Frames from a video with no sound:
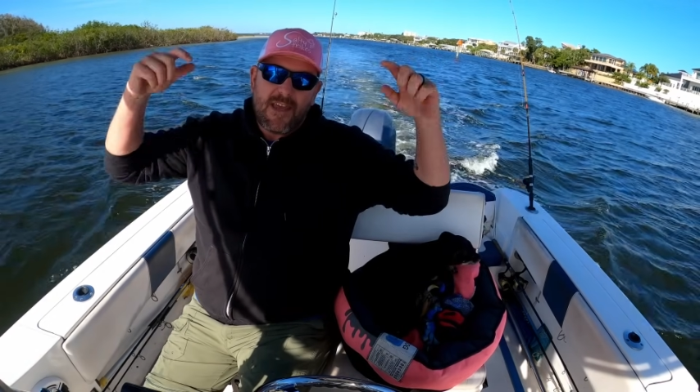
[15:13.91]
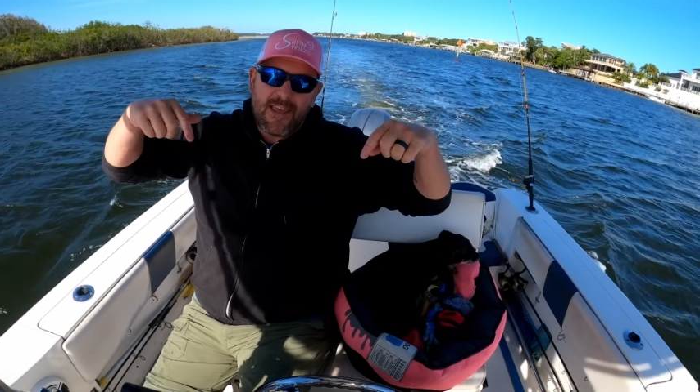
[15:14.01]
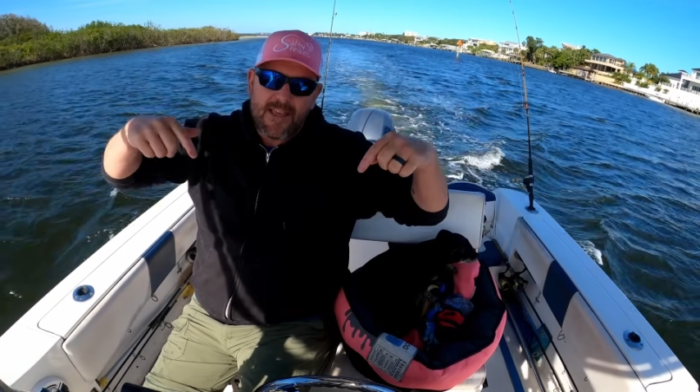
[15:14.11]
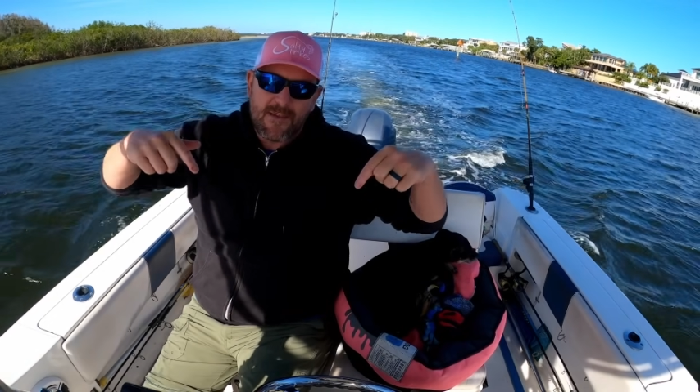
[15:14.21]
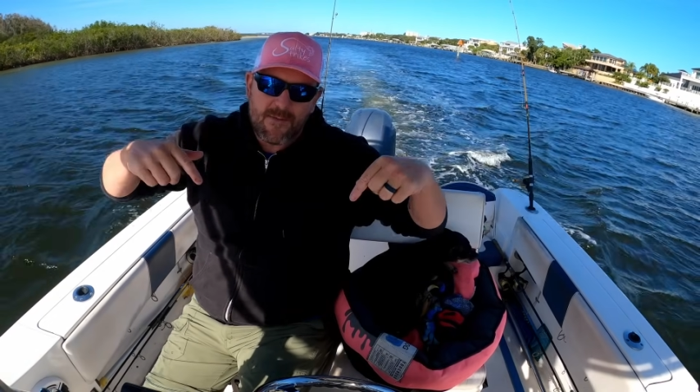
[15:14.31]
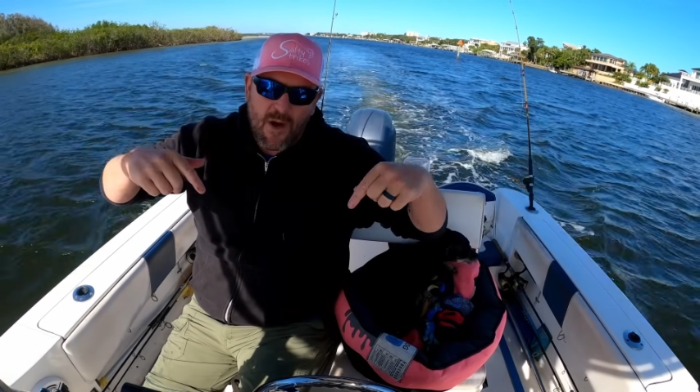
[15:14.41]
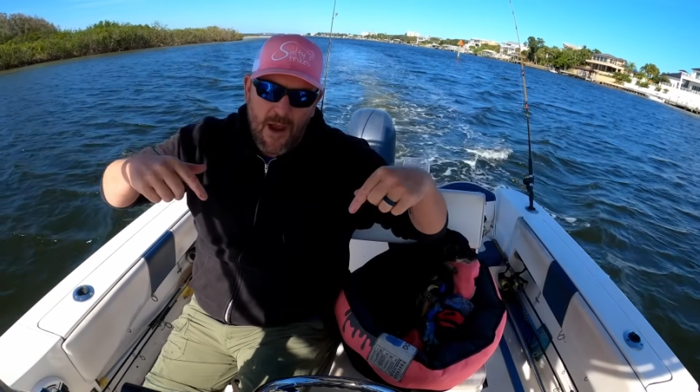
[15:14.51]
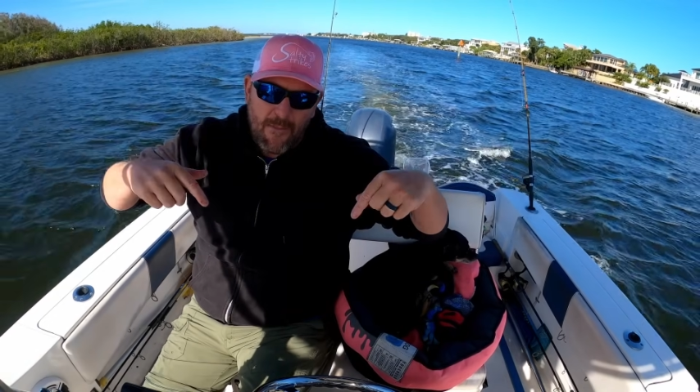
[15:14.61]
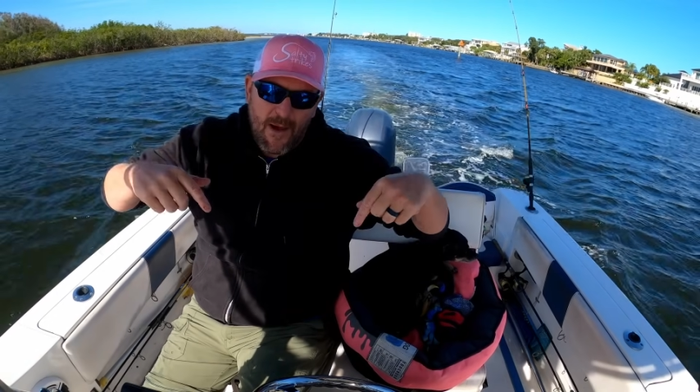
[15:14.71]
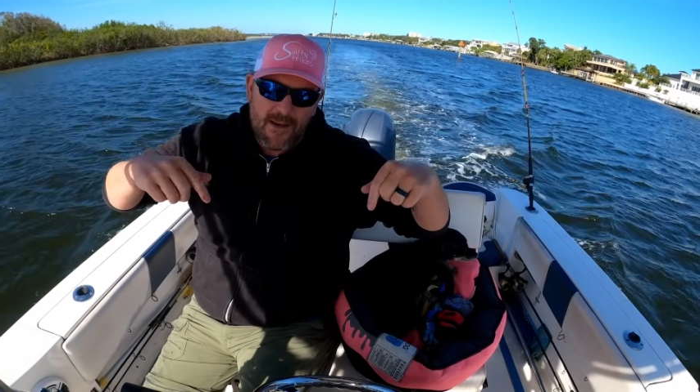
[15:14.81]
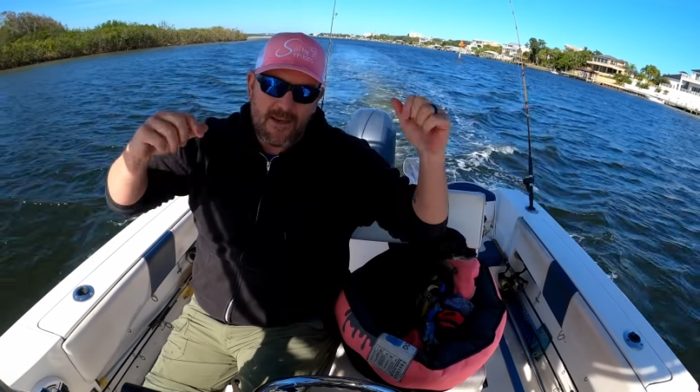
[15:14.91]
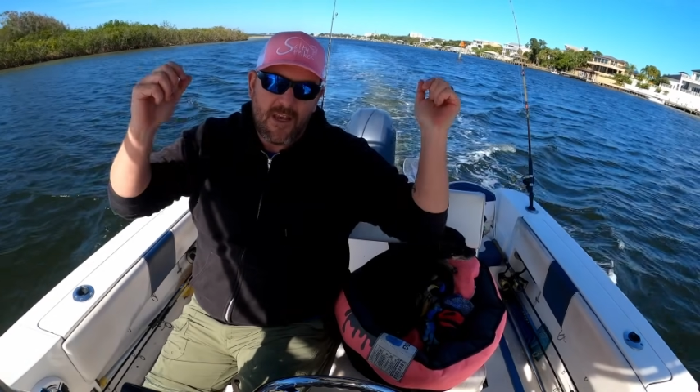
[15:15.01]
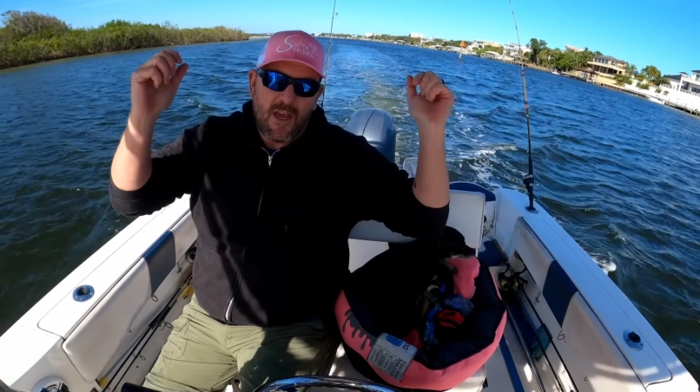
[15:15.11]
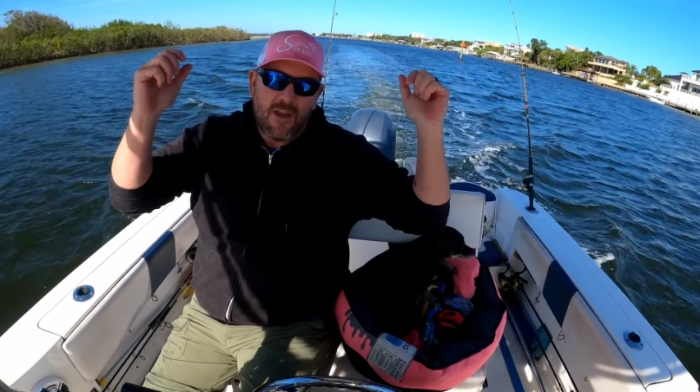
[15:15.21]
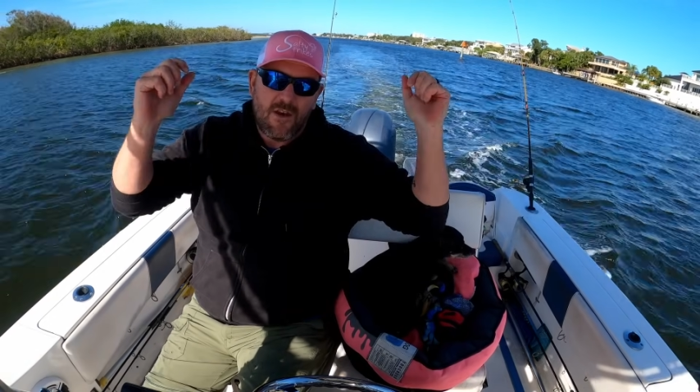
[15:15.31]
hit that subscribe
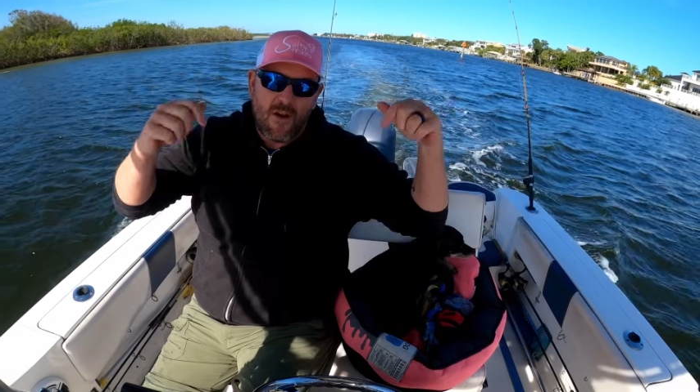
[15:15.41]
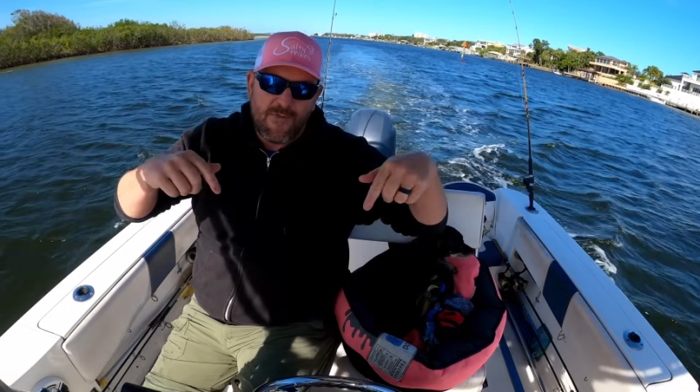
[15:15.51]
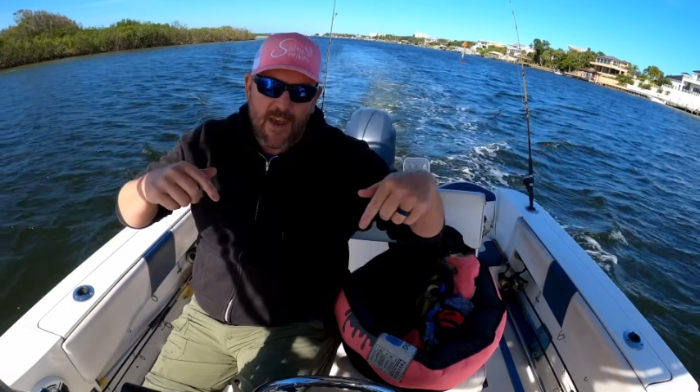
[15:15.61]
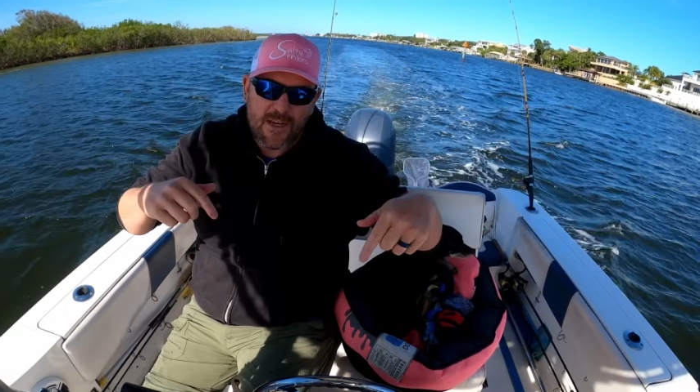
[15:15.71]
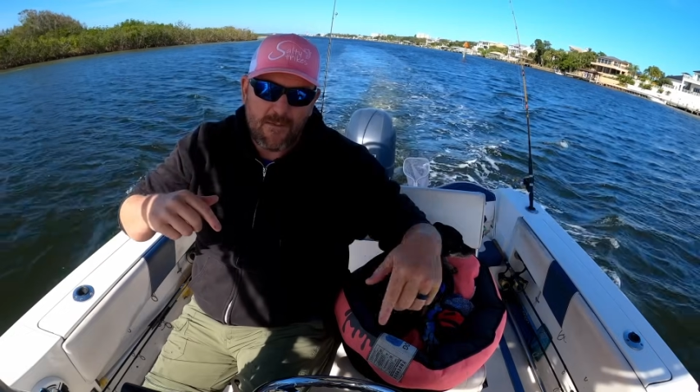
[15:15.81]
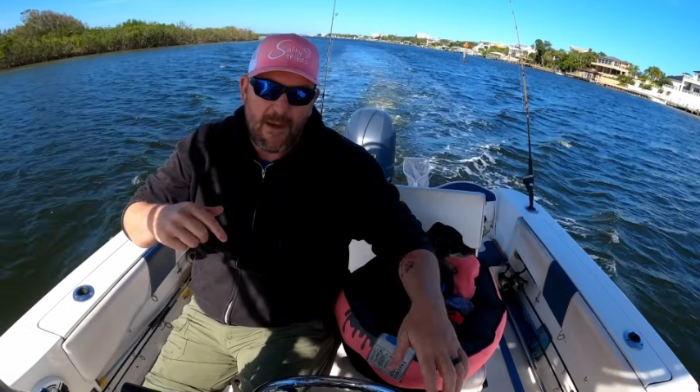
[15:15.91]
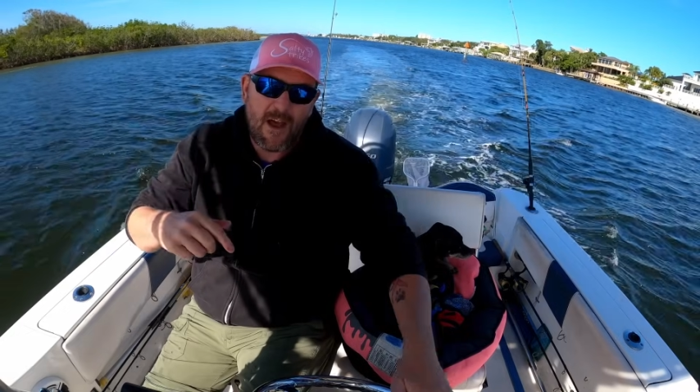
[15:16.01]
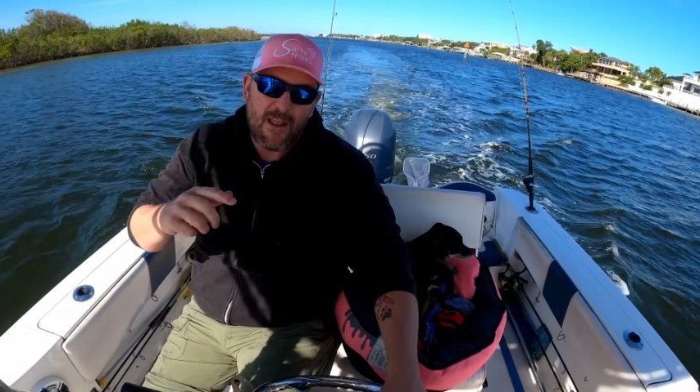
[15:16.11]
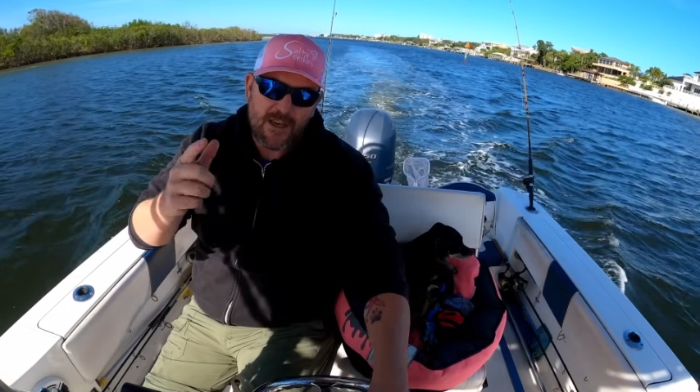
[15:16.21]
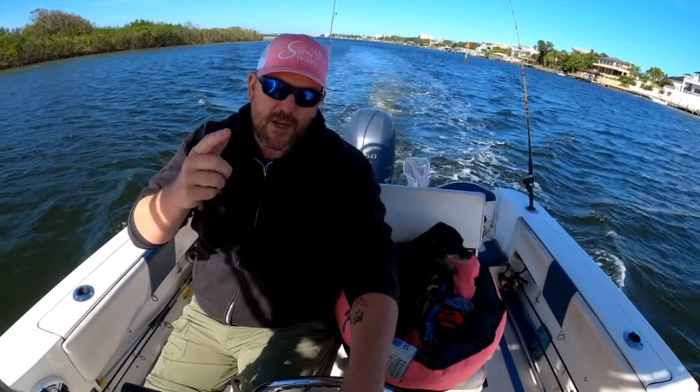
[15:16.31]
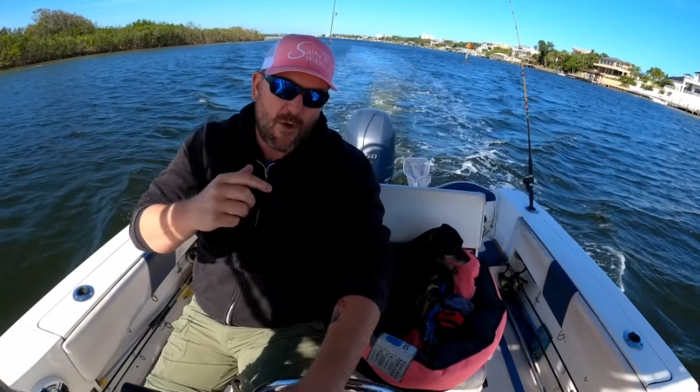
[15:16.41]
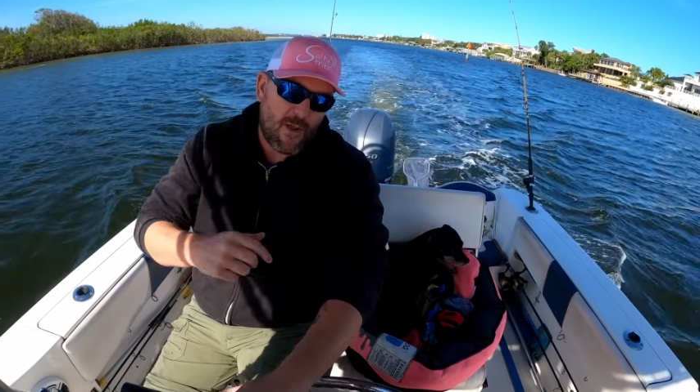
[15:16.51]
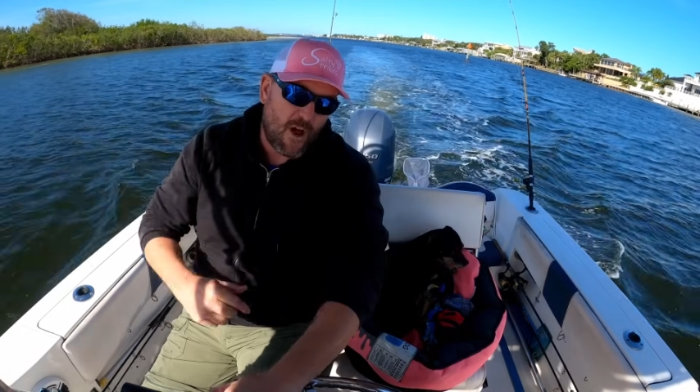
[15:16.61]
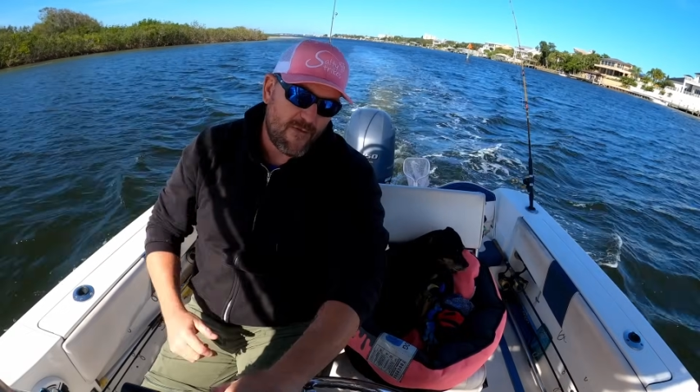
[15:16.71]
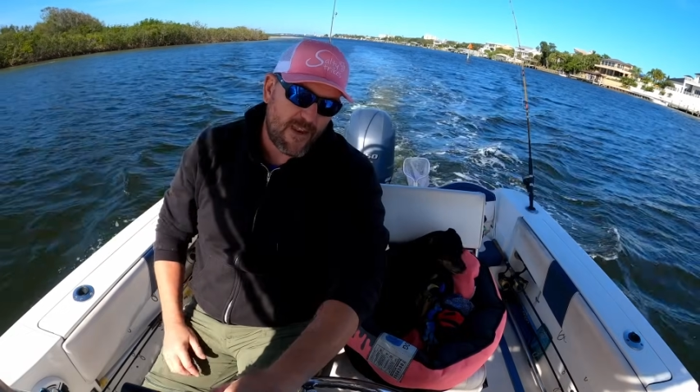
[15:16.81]
button, notification bell, I'll let you
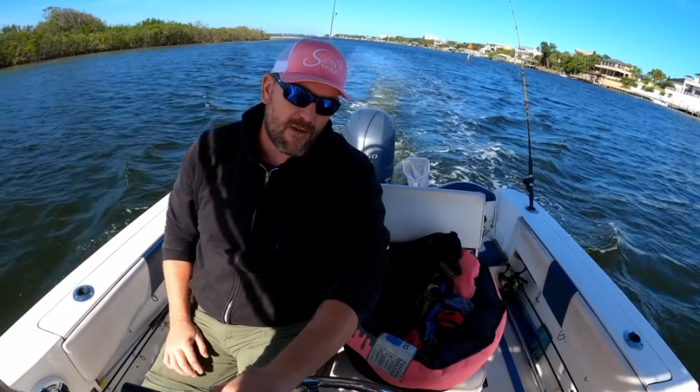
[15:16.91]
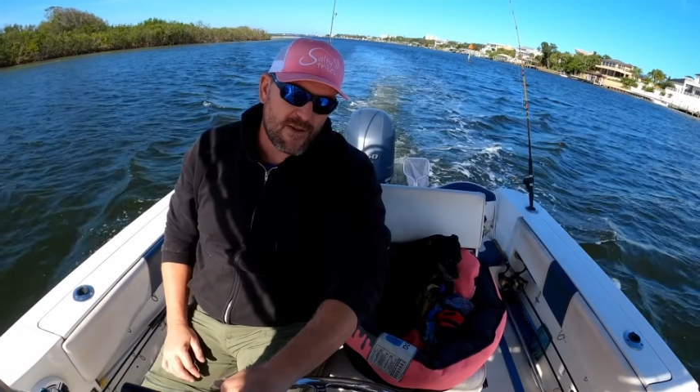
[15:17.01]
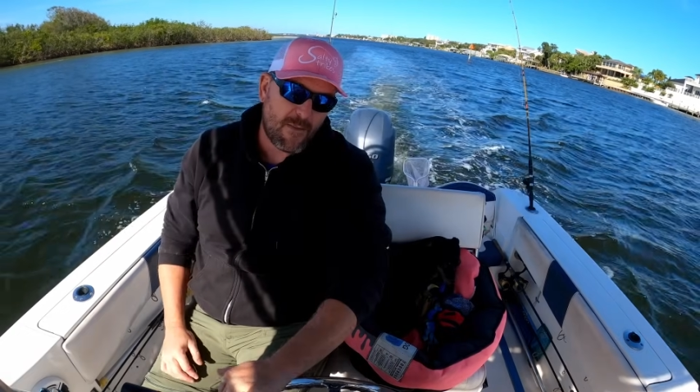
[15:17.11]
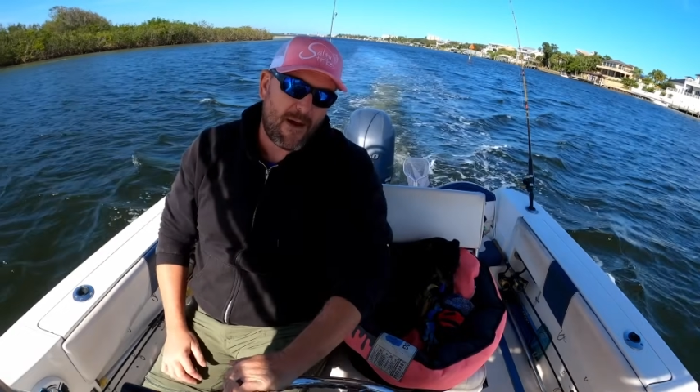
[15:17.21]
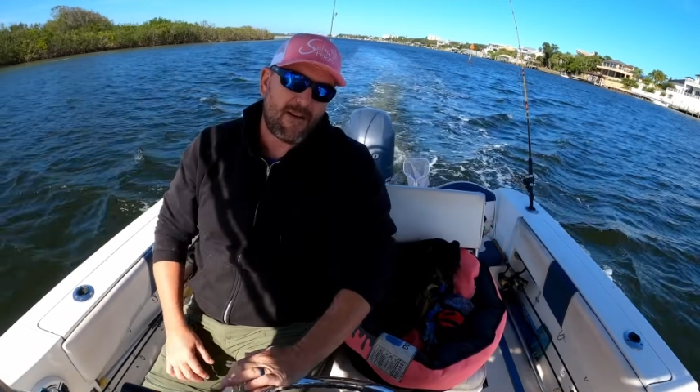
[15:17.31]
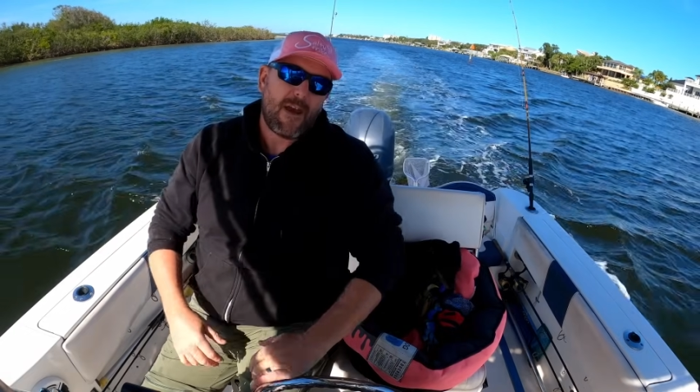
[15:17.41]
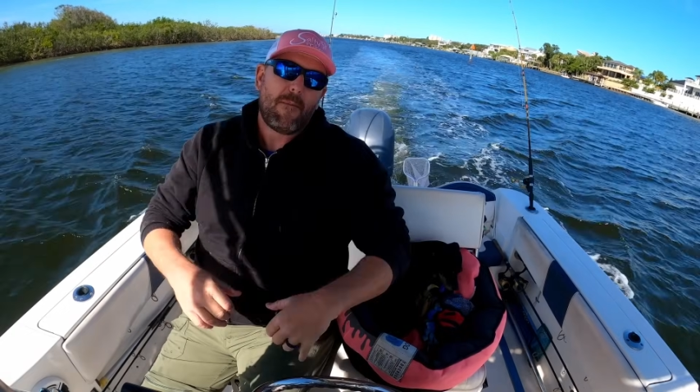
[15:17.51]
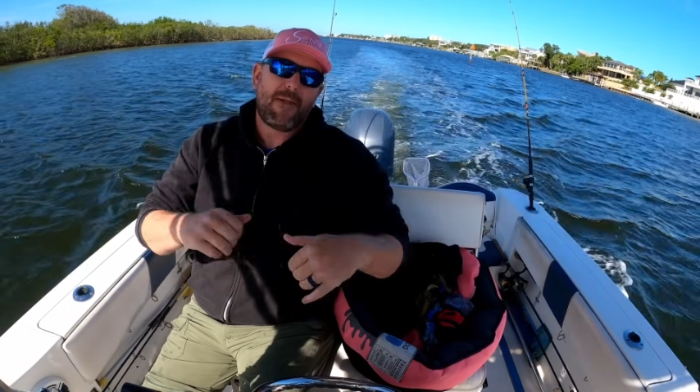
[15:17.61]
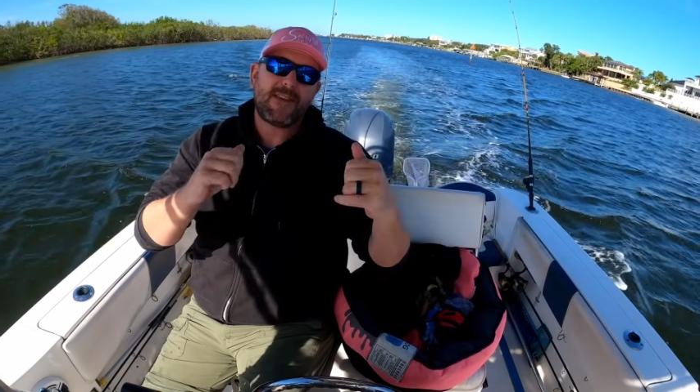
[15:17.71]
know when all our videos come out.